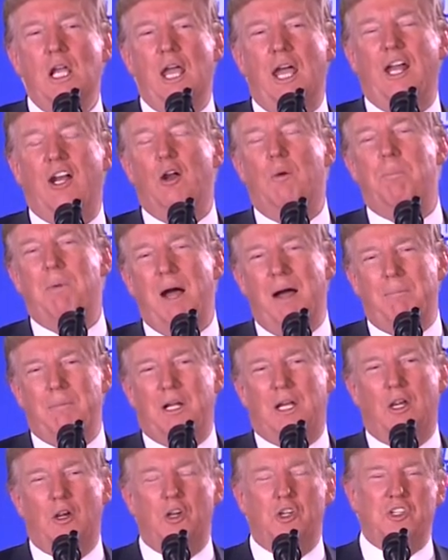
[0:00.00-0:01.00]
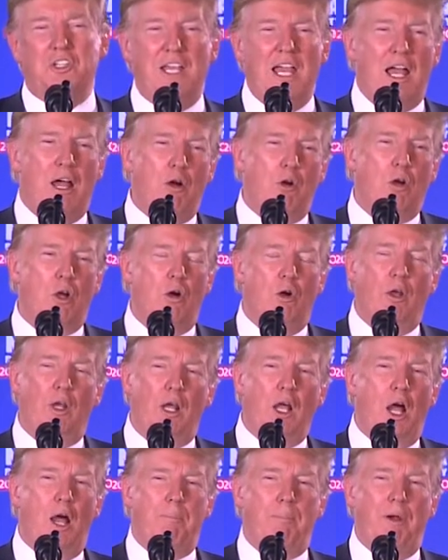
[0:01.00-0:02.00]
And Obamacare is now going
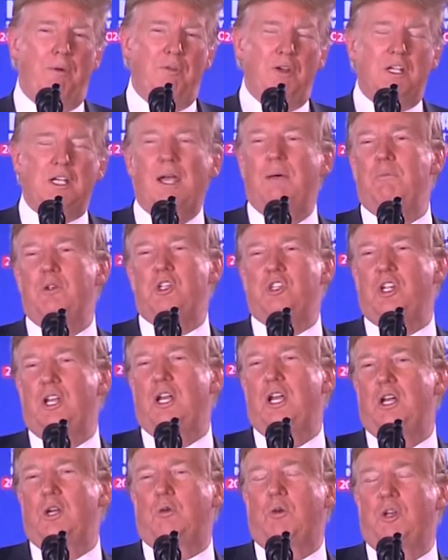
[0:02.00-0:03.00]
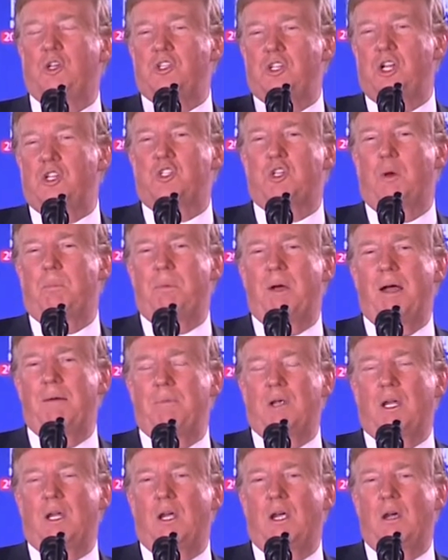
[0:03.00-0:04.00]
up. Every time you see an increase, that's
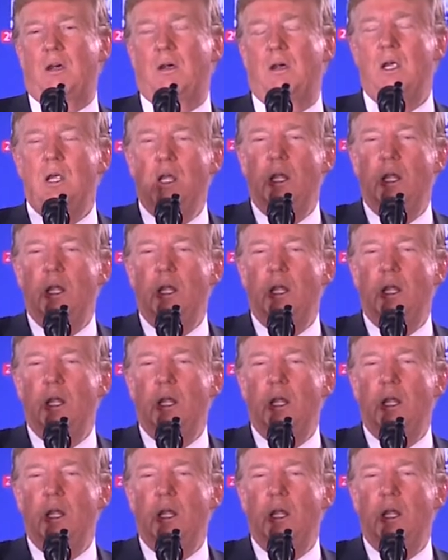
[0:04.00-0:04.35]
Obamacare.